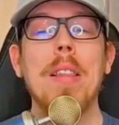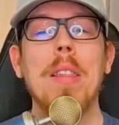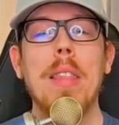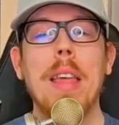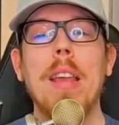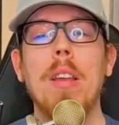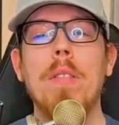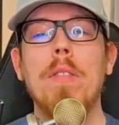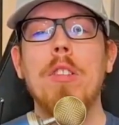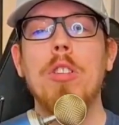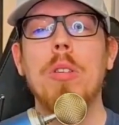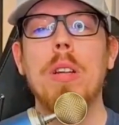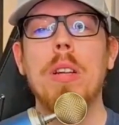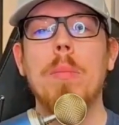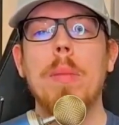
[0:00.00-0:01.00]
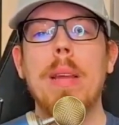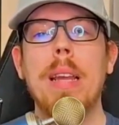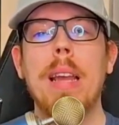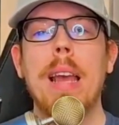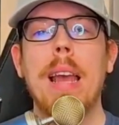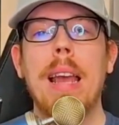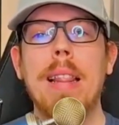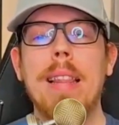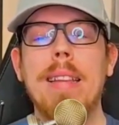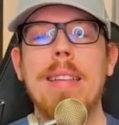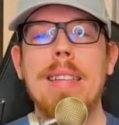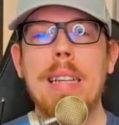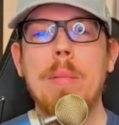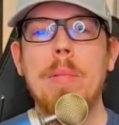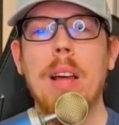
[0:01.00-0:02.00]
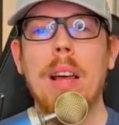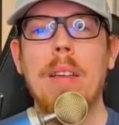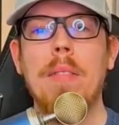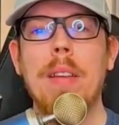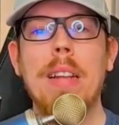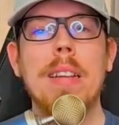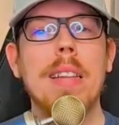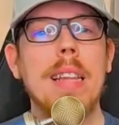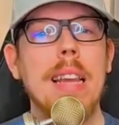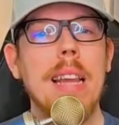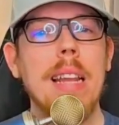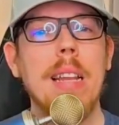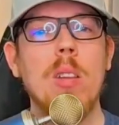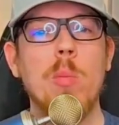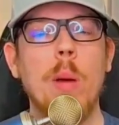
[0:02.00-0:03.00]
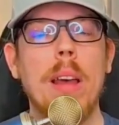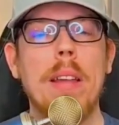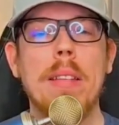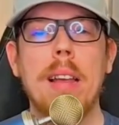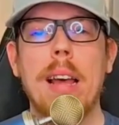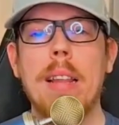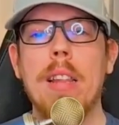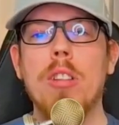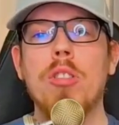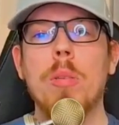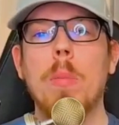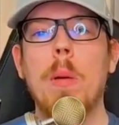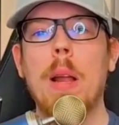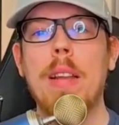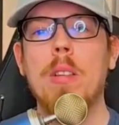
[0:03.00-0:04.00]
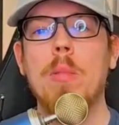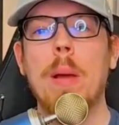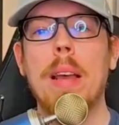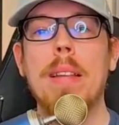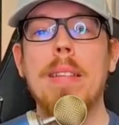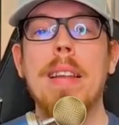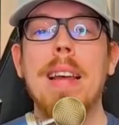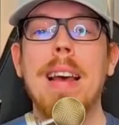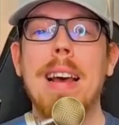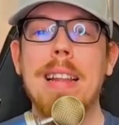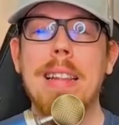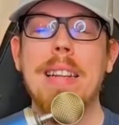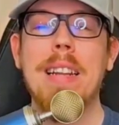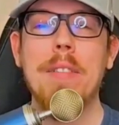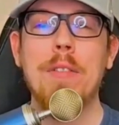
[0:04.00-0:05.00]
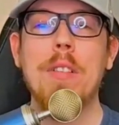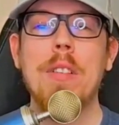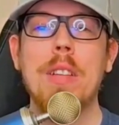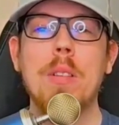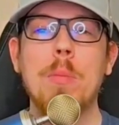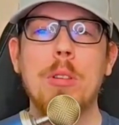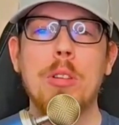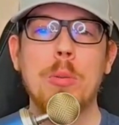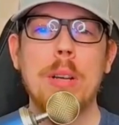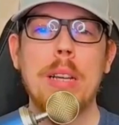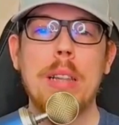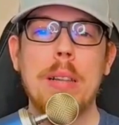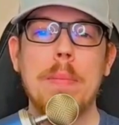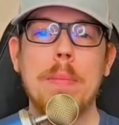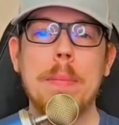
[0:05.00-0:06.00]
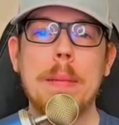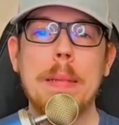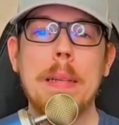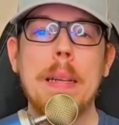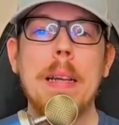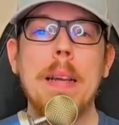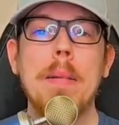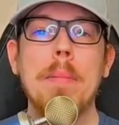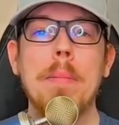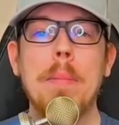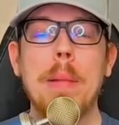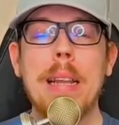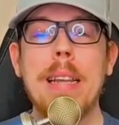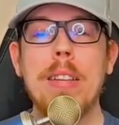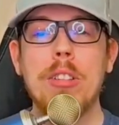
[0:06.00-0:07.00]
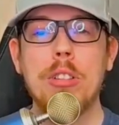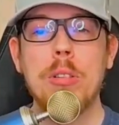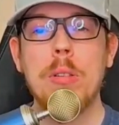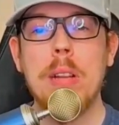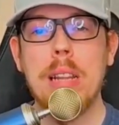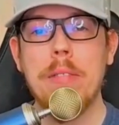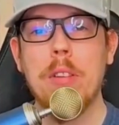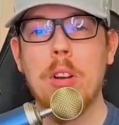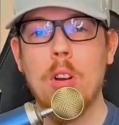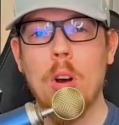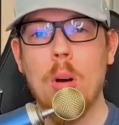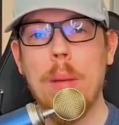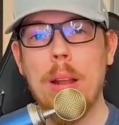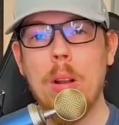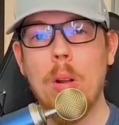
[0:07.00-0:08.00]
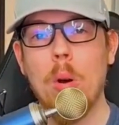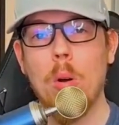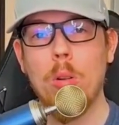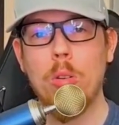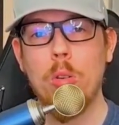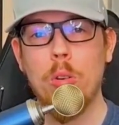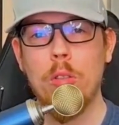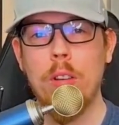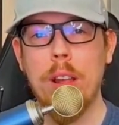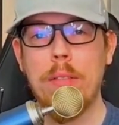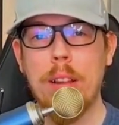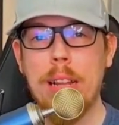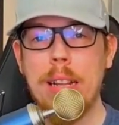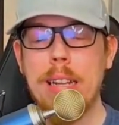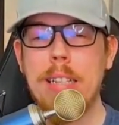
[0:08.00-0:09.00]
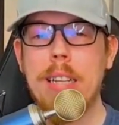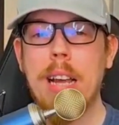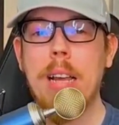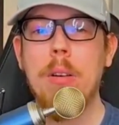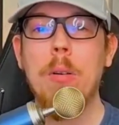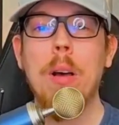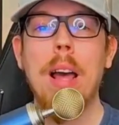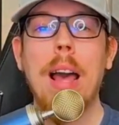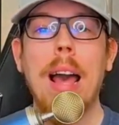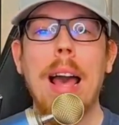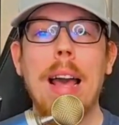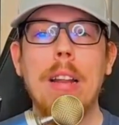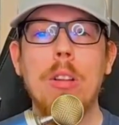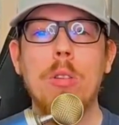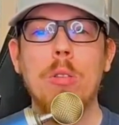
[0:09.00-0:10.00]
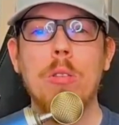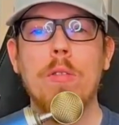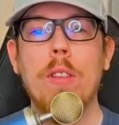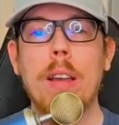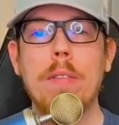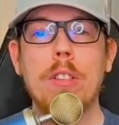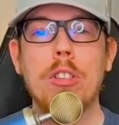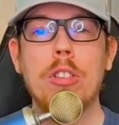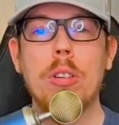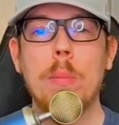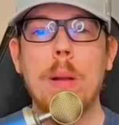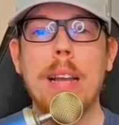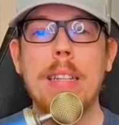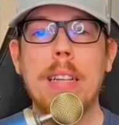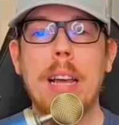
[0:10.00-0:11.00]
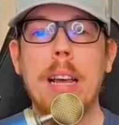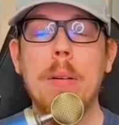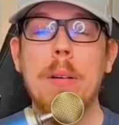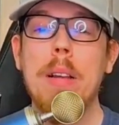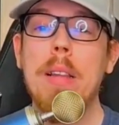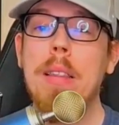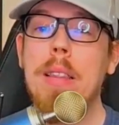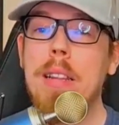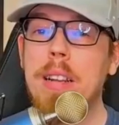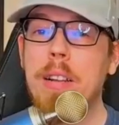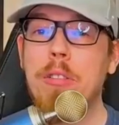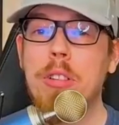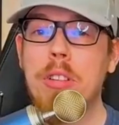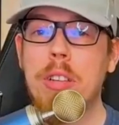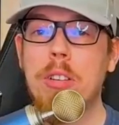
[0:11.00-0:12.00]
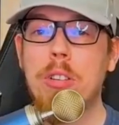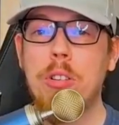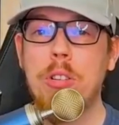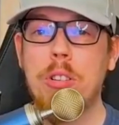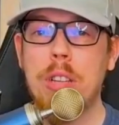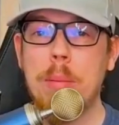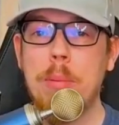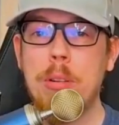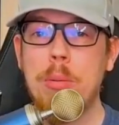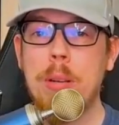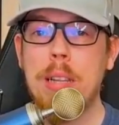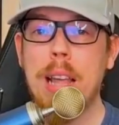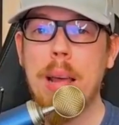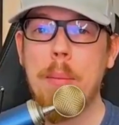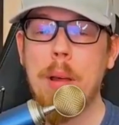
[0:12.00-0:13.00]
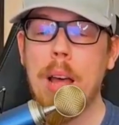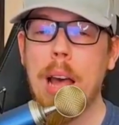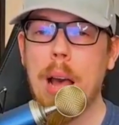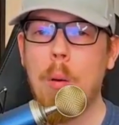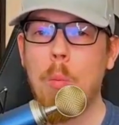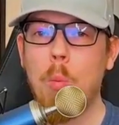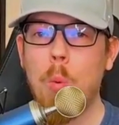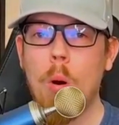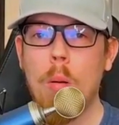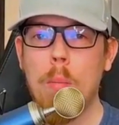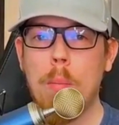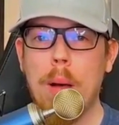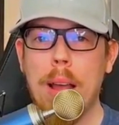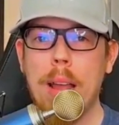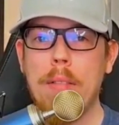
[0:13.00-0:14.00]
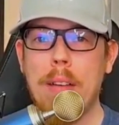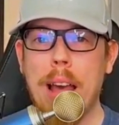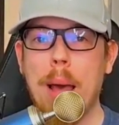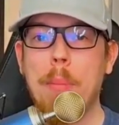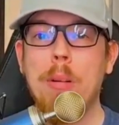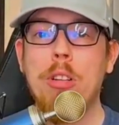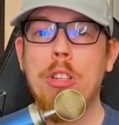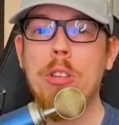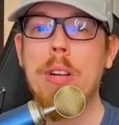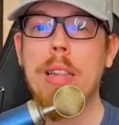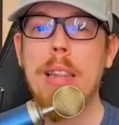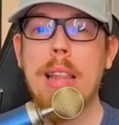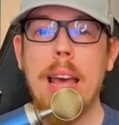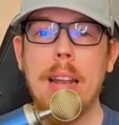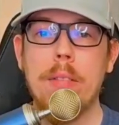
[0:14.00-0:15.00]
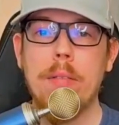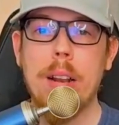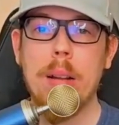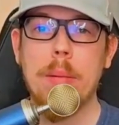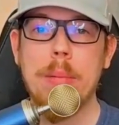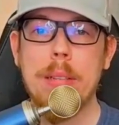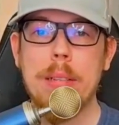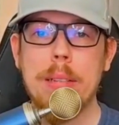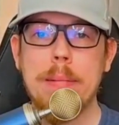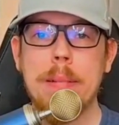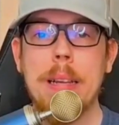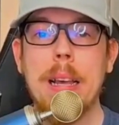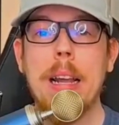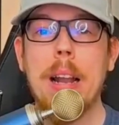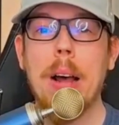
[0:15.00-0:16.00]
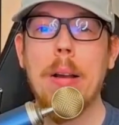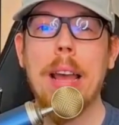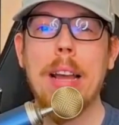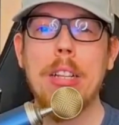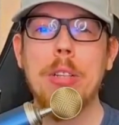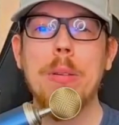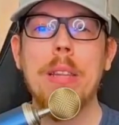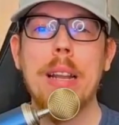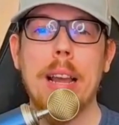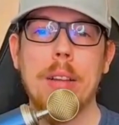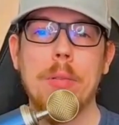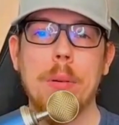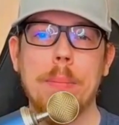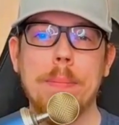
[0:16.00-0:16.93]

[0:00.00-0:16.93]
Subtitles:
Thank you for joining me in this deep dive into the indie space and the AAA space and the differences between them. Please do leave a comment on your favorite indie title and your favorite AAA title, the differences you see between them and what might have happened during their developments. And I'll catch you in the next one.